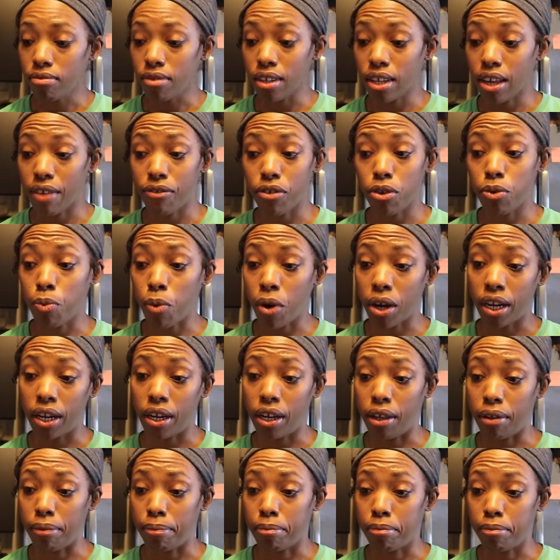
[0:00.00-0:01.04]
if you
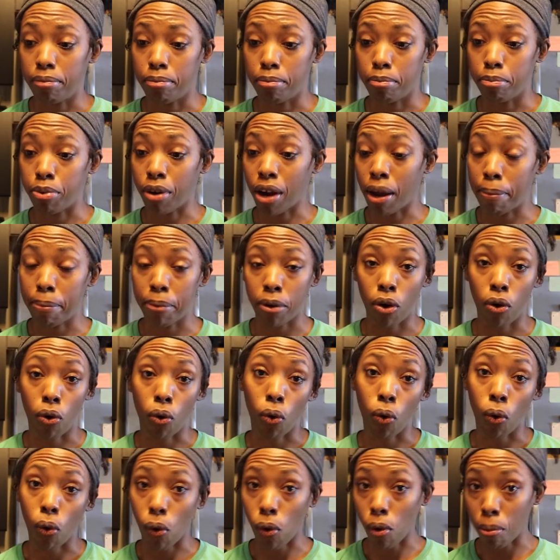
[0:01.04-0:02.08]
wanna prep a
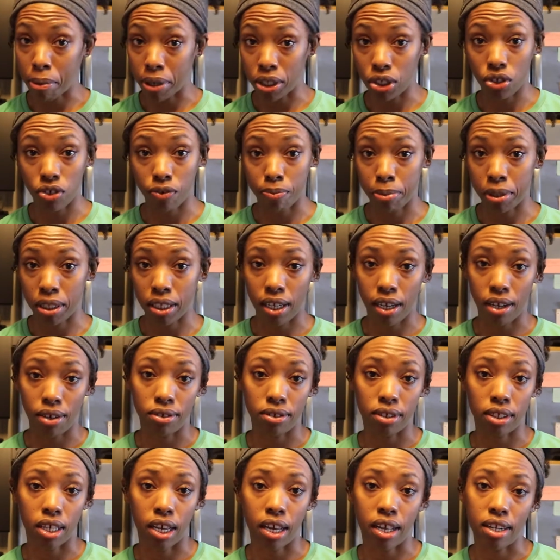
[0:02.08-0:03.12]
whole bunch of
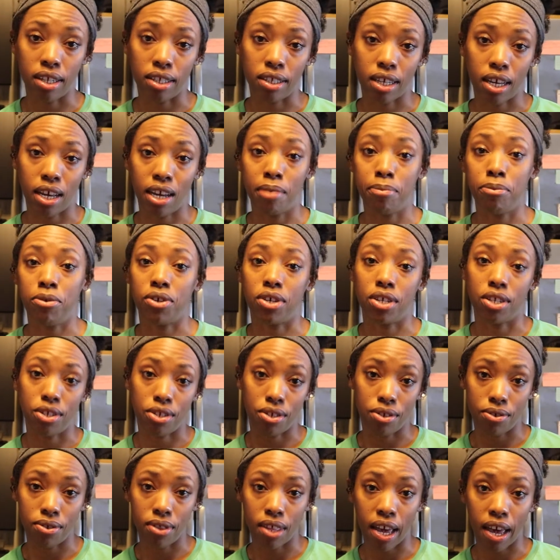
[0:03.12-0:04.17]
potatoes ahead of time, you can
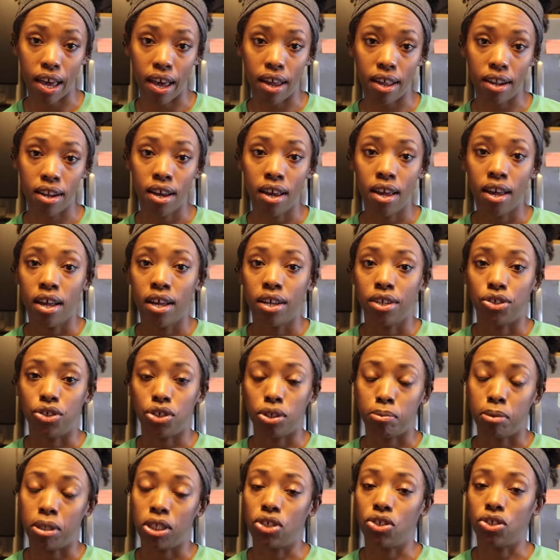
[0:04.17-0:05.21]
do that. Just
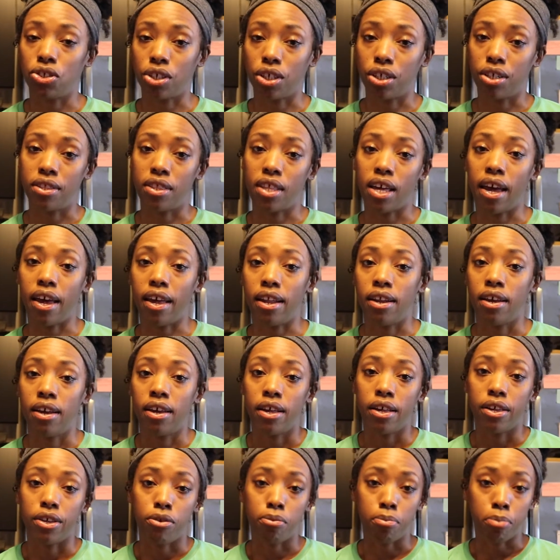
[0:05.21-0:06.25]
make sure that
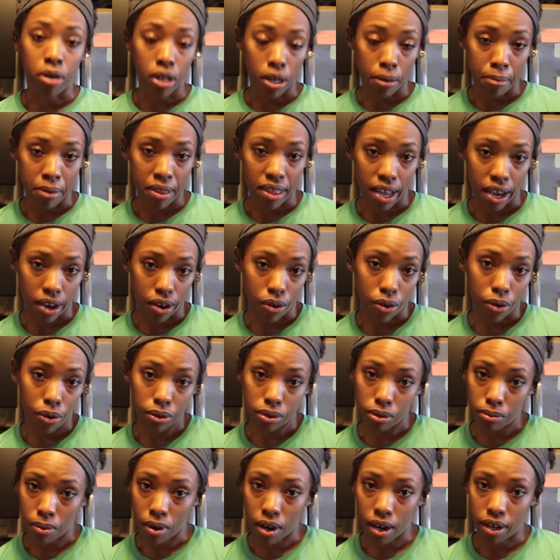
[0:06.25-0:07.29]
you put them in that cold
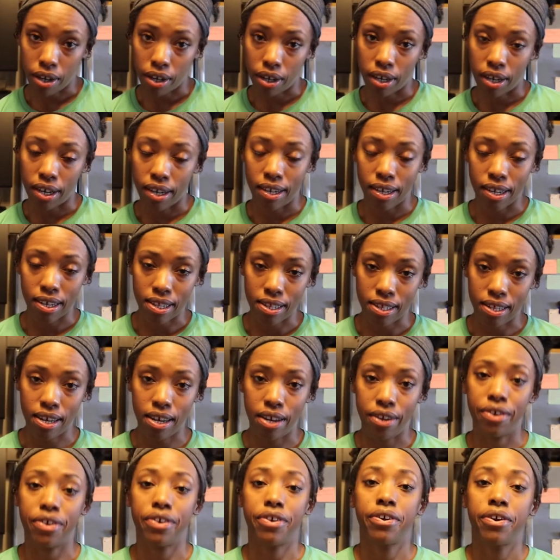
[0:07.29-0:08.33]
water in a
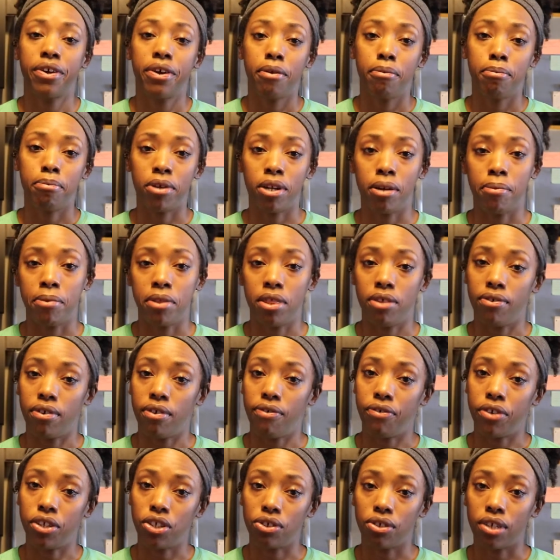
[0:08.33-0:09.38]
container, put them in the
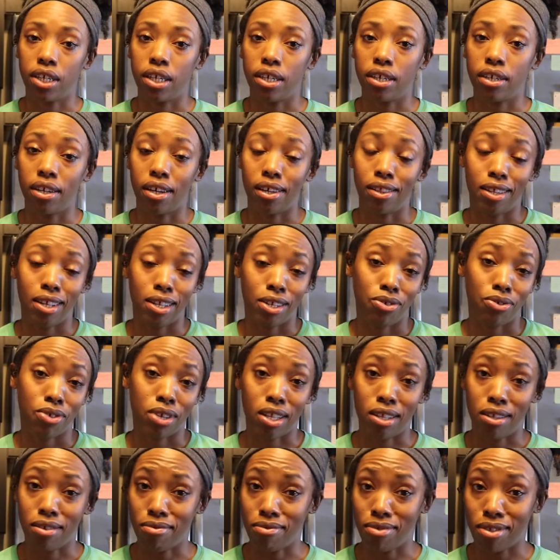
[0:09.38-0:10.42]
refrigerator, and then you
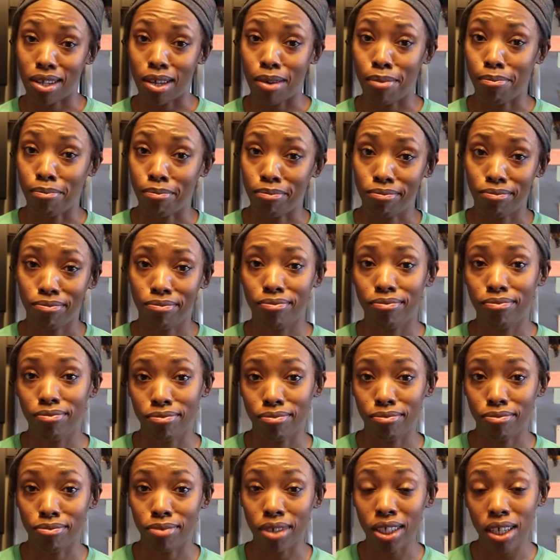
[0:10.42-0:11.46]
can use them
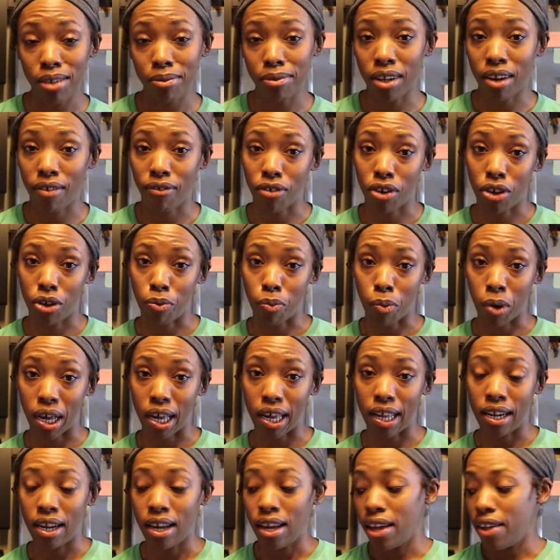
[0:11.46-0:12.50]
really whenever you
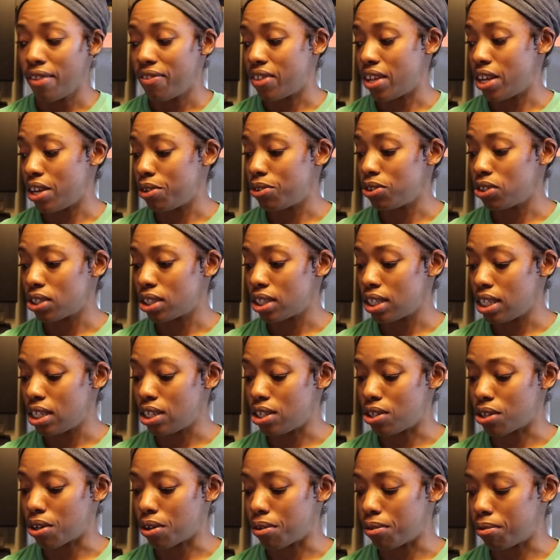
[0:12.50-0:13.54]
want. They usually
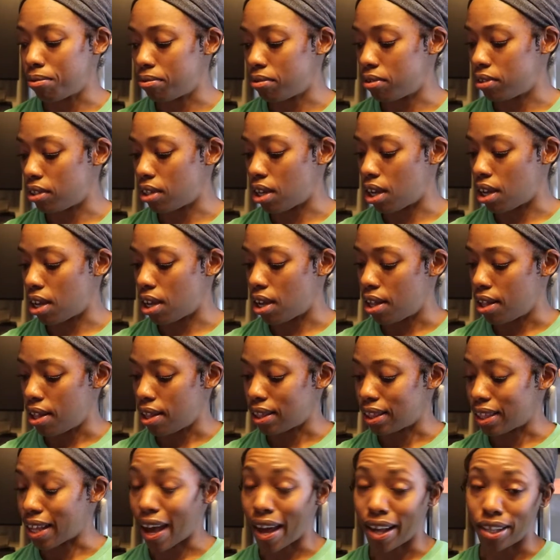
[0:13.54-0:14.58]
don't
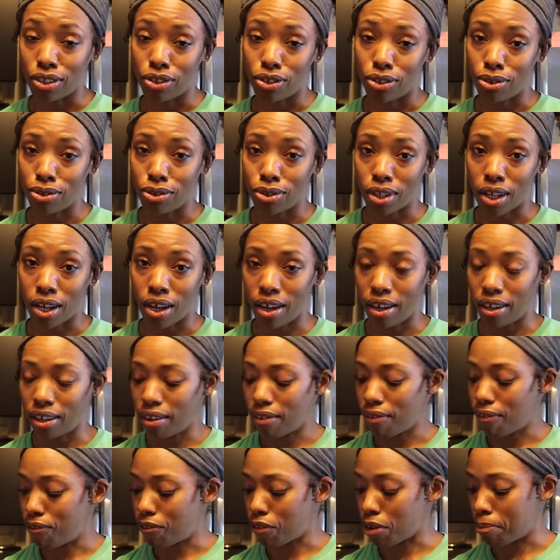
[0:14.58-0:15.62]
last too long
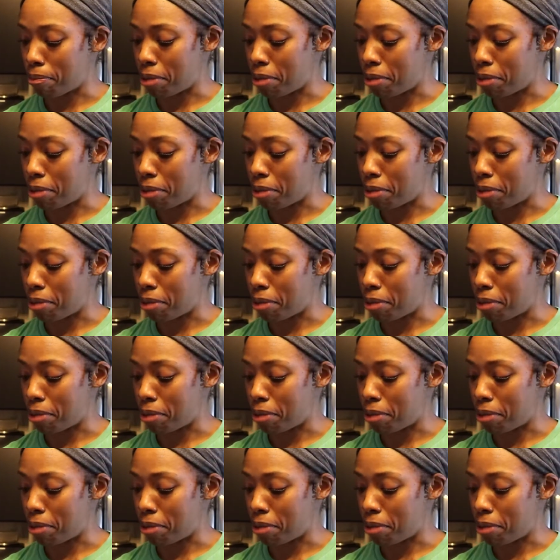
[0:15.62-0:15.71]
for